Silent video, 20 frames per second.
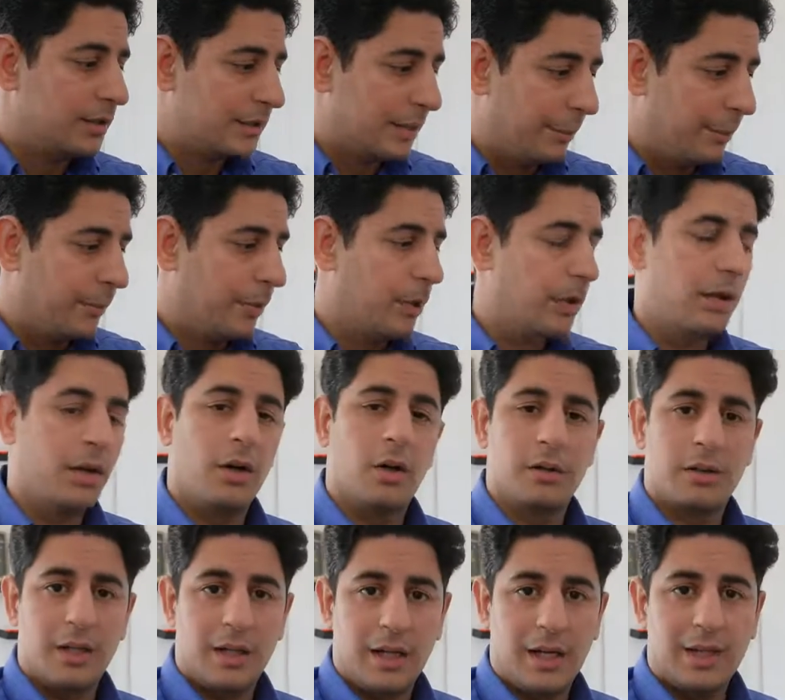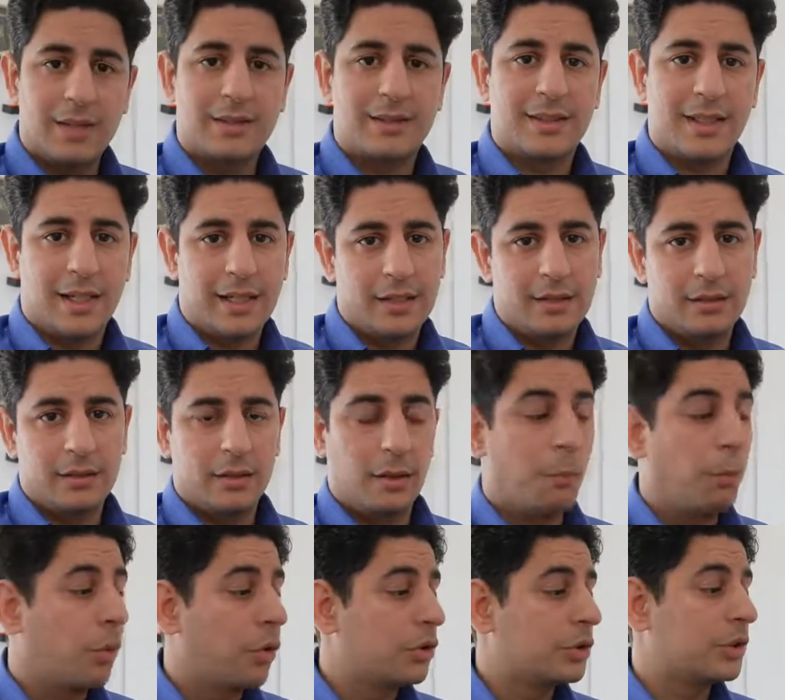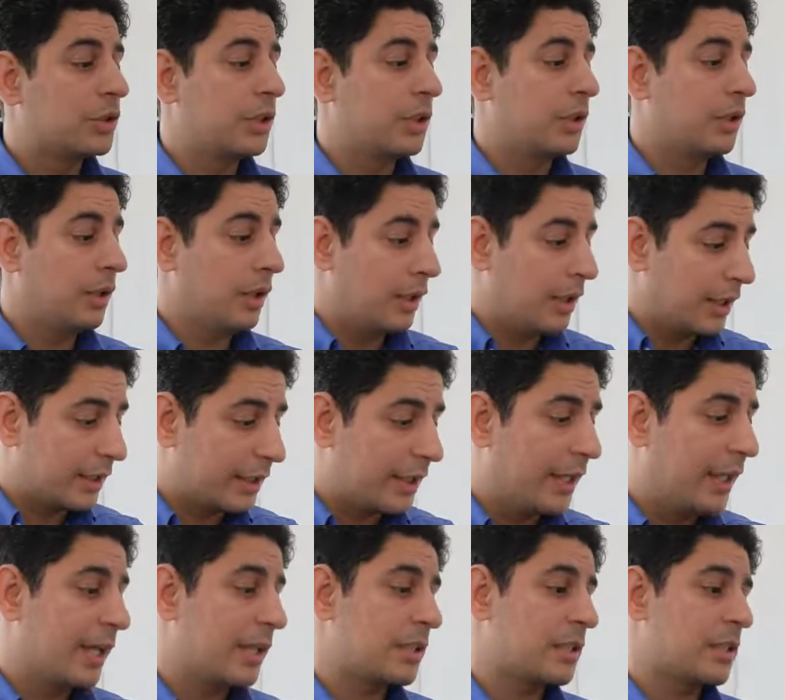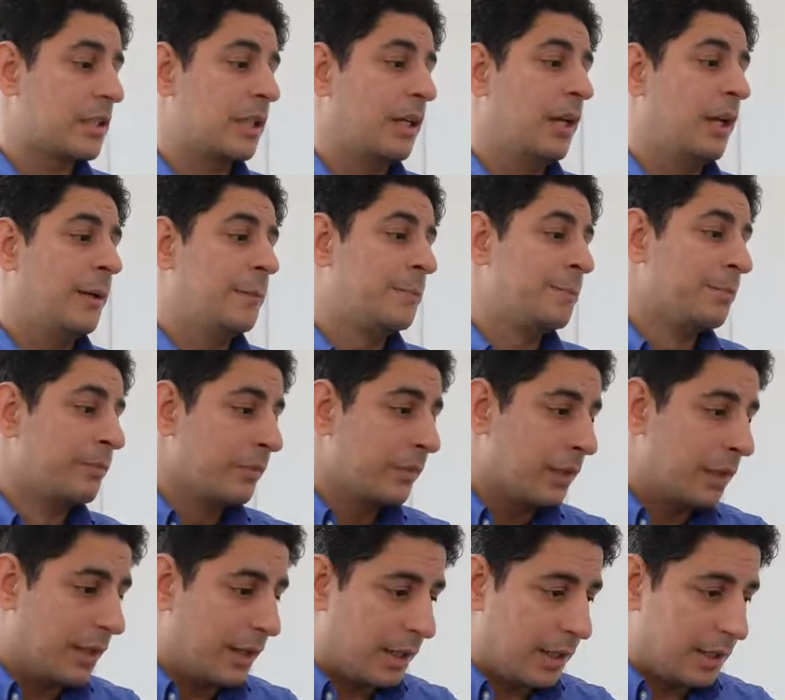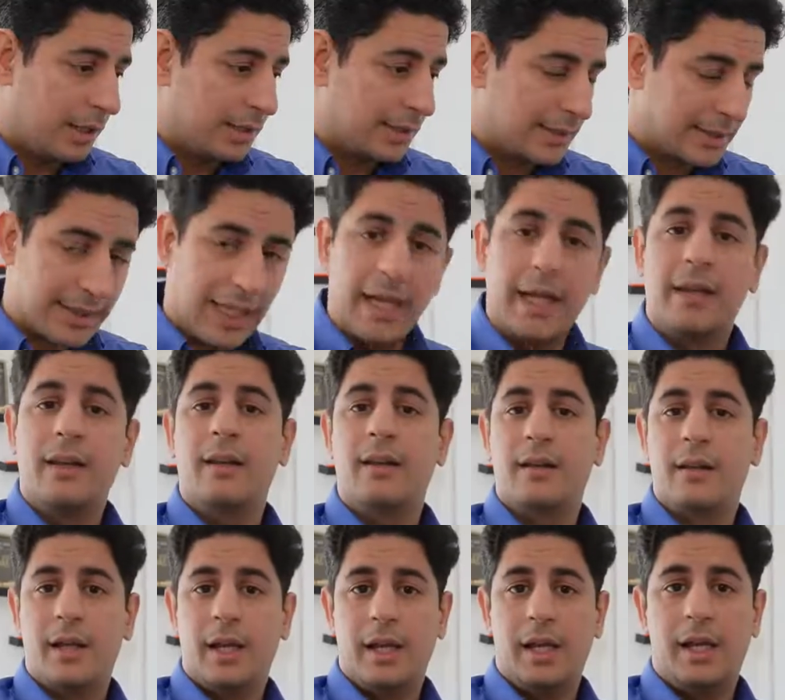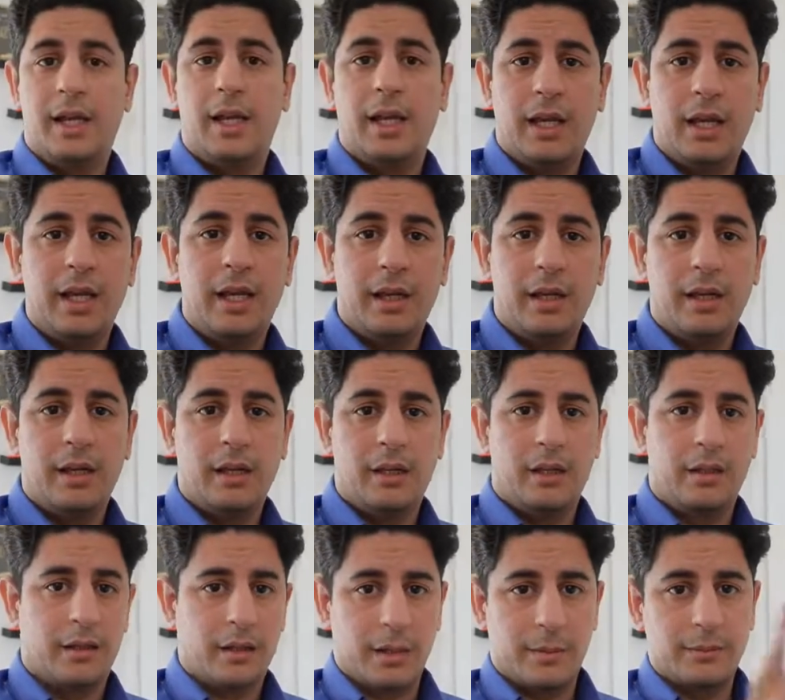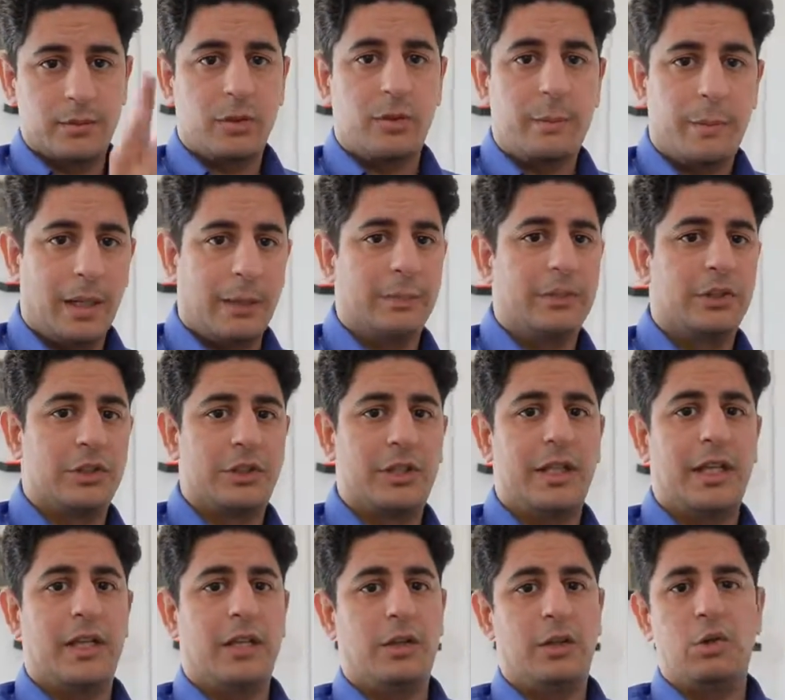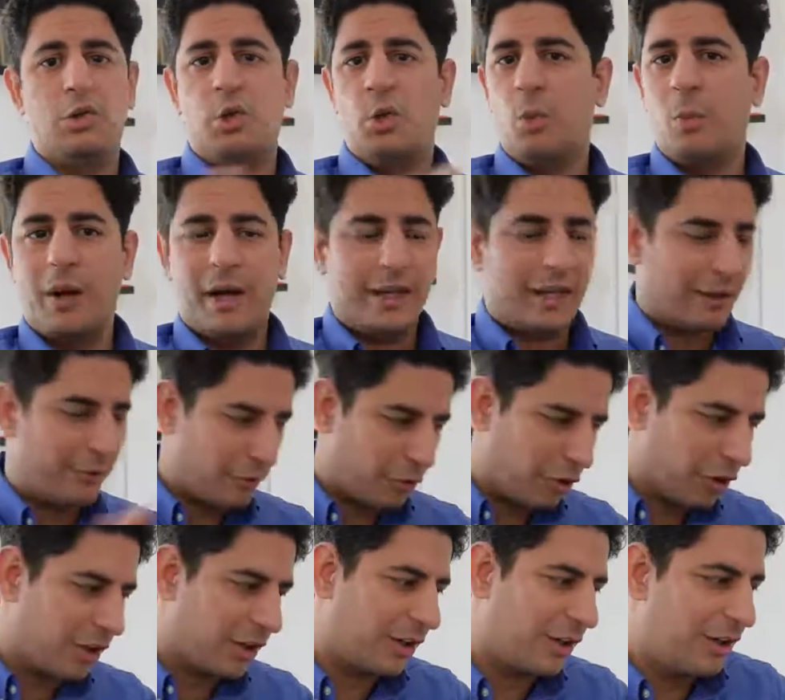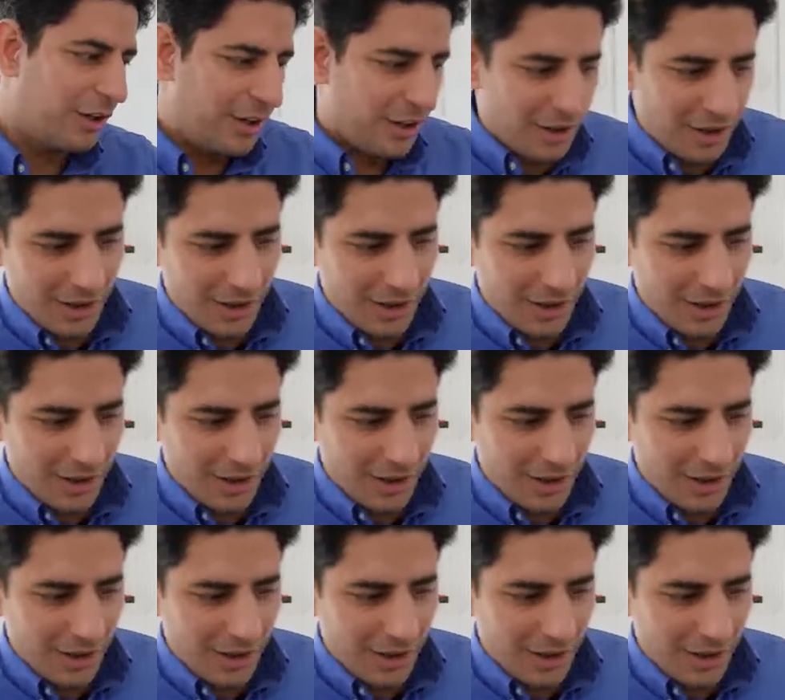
symbol, or the last sign, the most luckiest sign in terms of palmistry, and you might have not